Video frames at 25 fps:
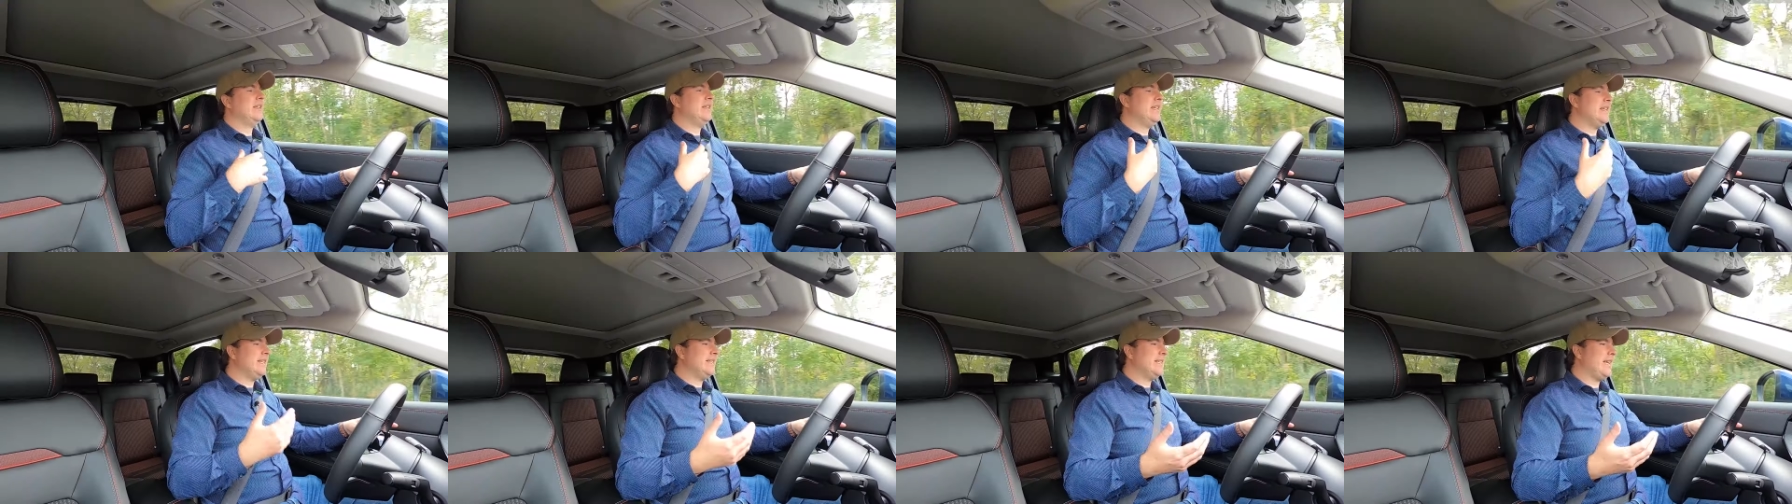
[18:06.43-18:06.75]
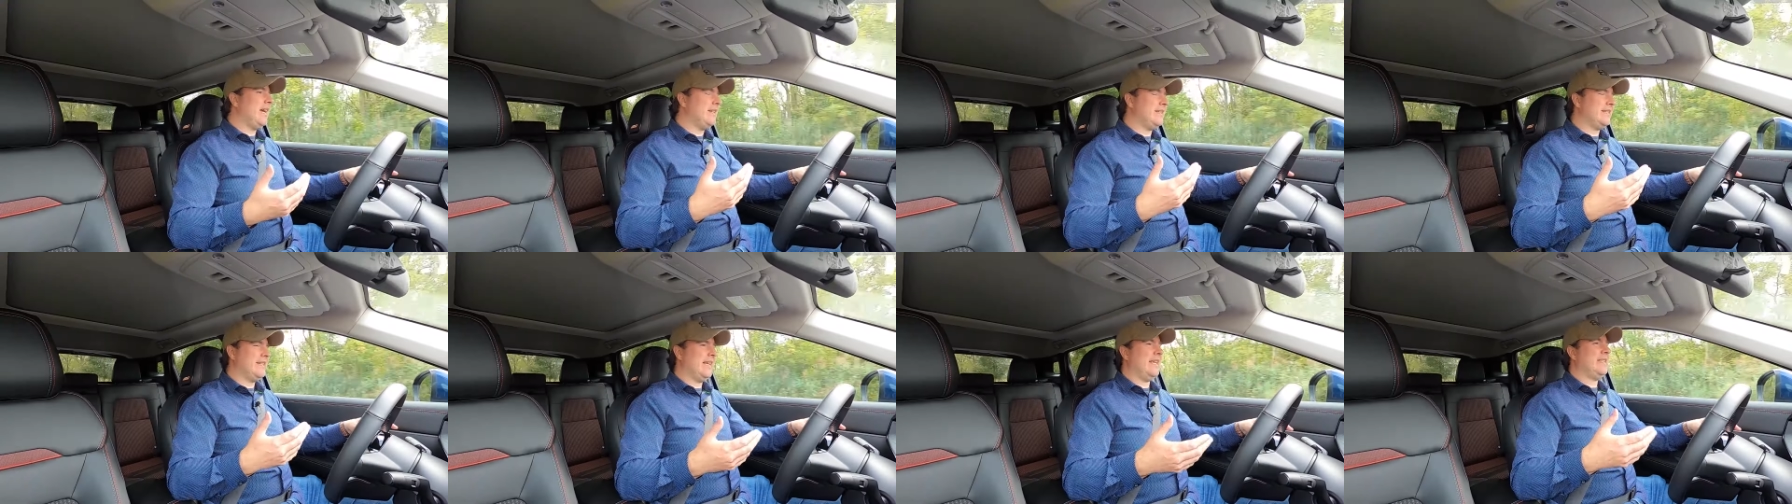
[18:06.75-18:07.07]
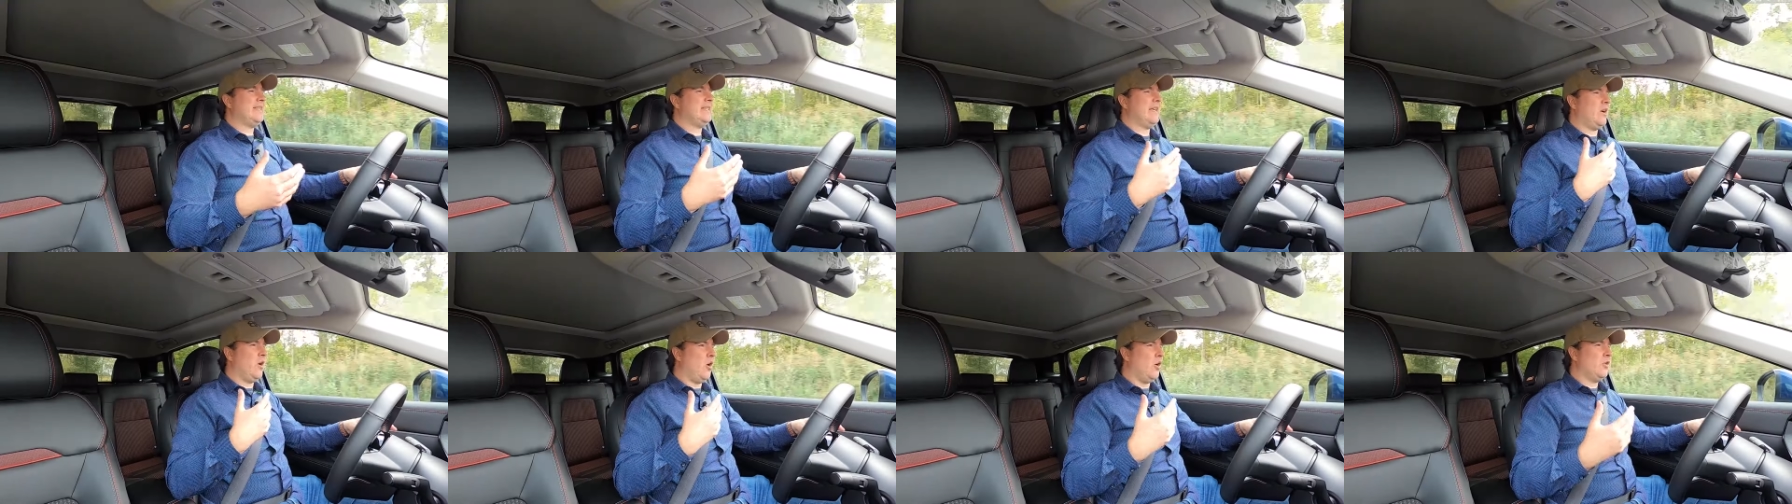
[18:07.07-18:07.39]
Nissan
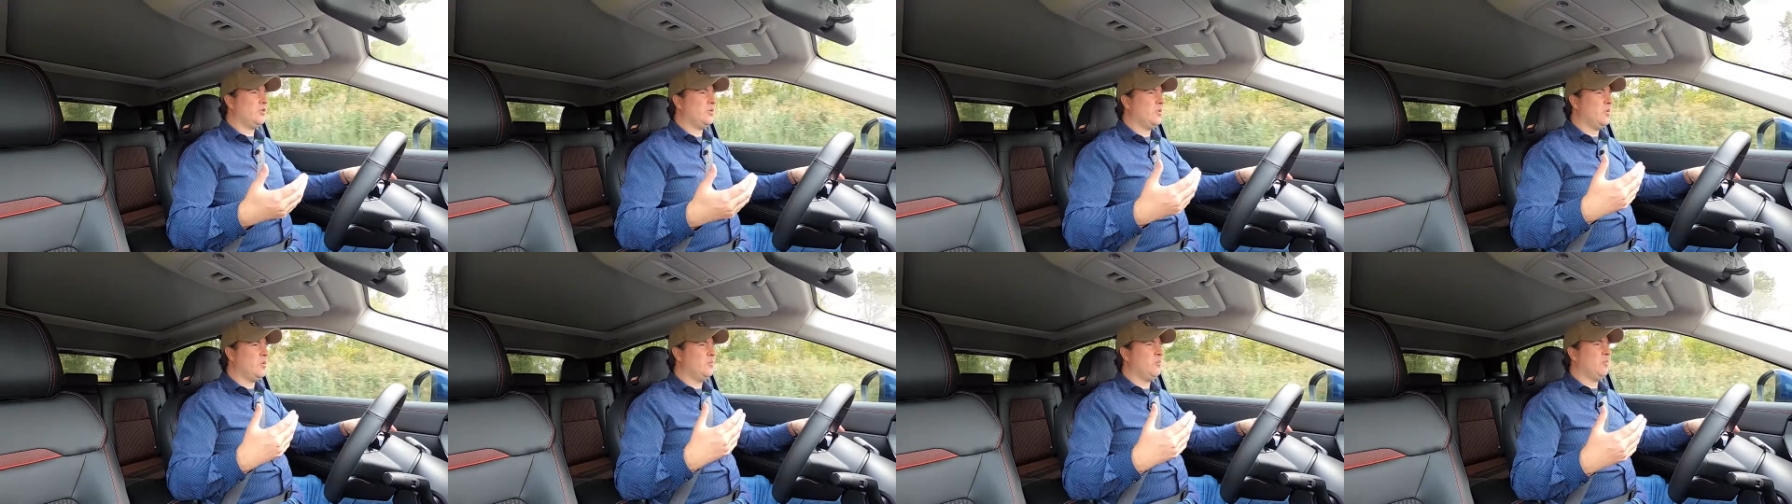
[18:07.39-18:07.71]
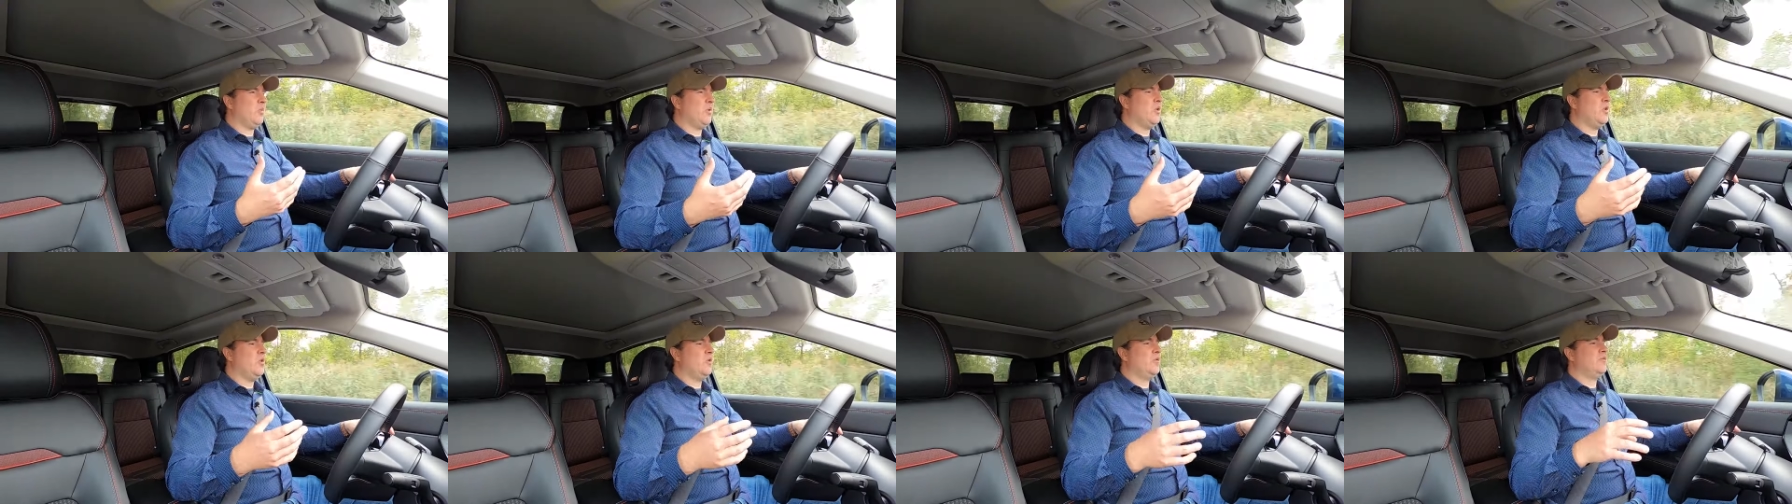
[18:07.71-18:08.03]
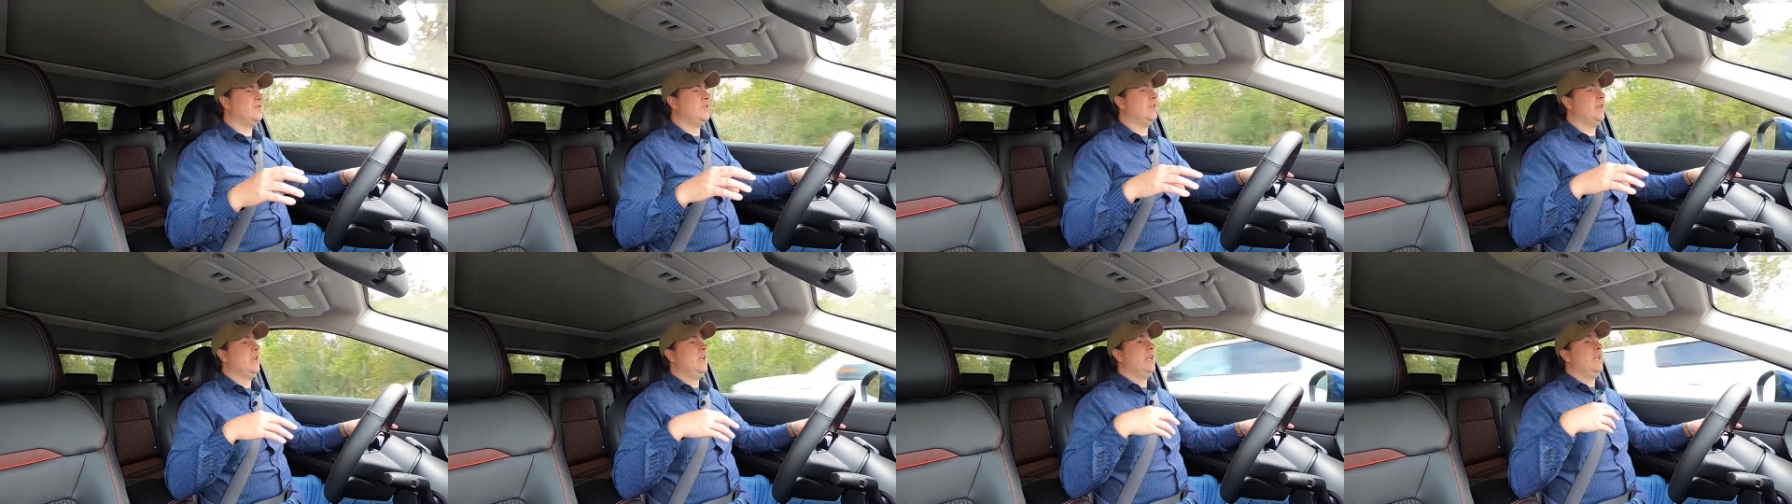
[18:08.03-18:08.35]
says that also
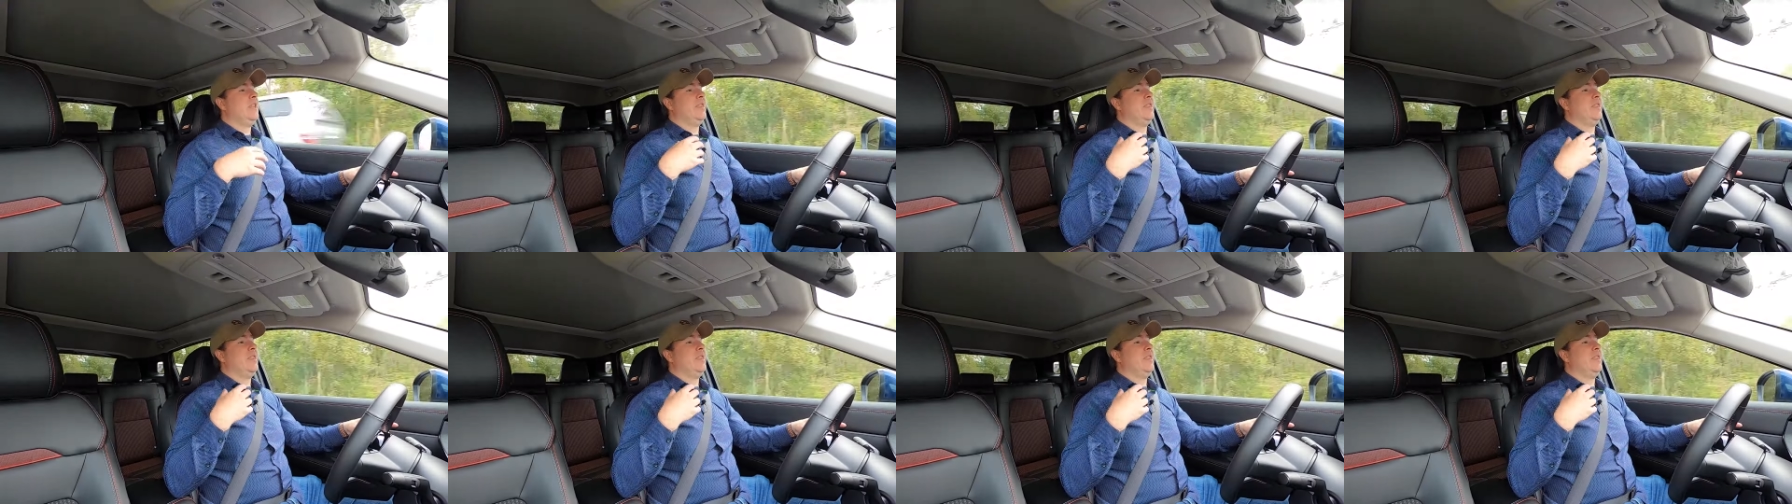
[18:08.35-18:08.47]
improves